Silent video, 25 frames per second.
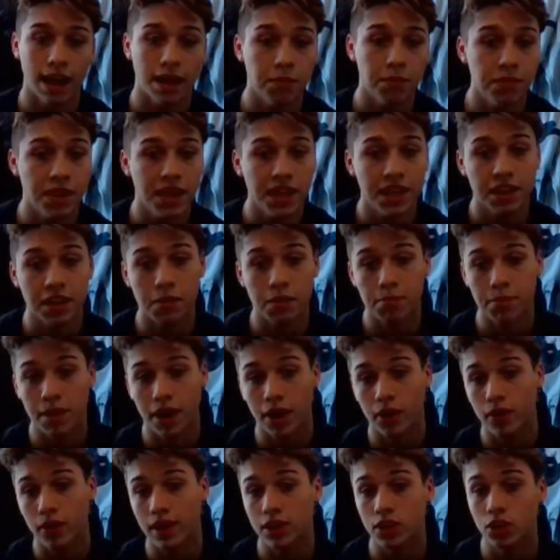I mean
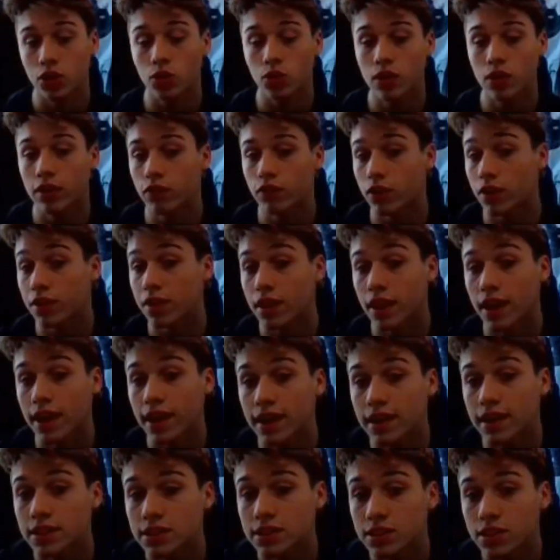comparing two different
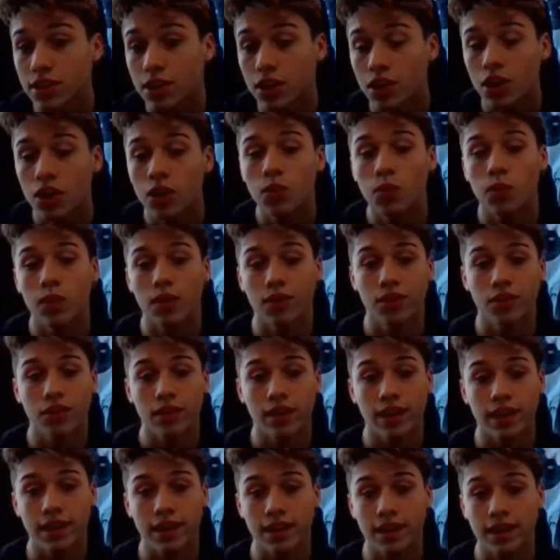things,
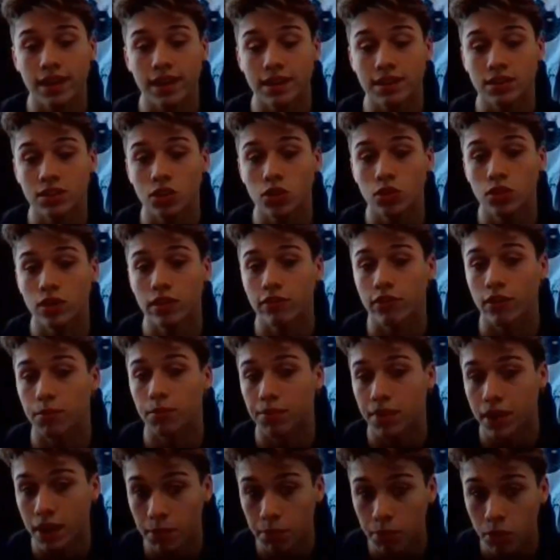whether it is two
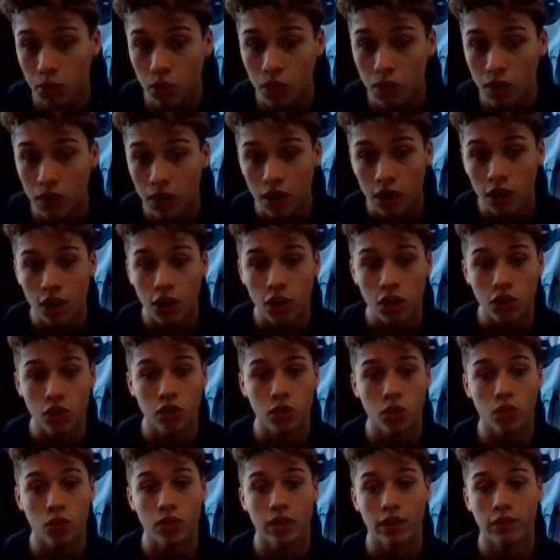different people,
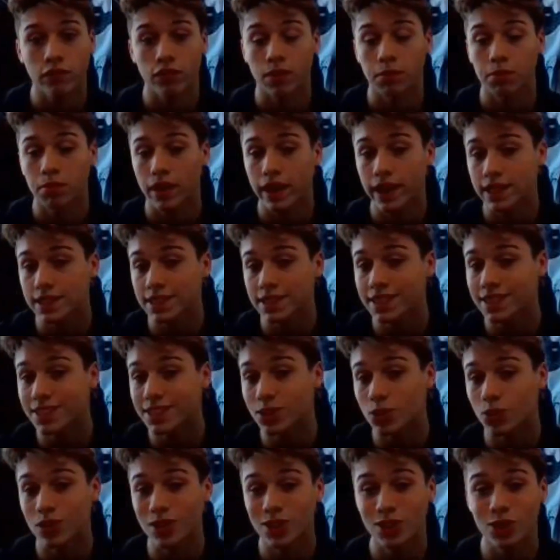two different
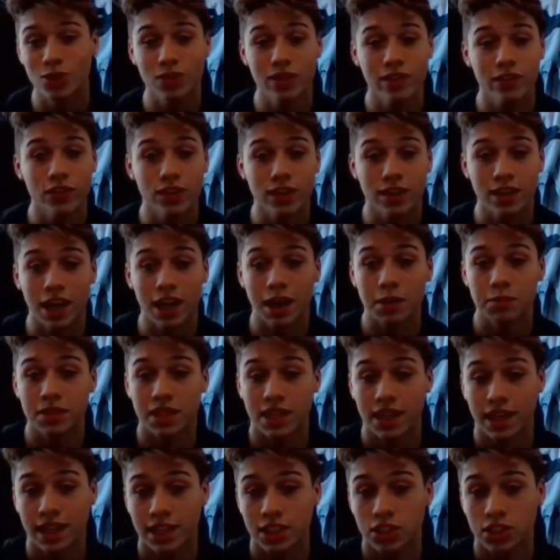places, or two different times in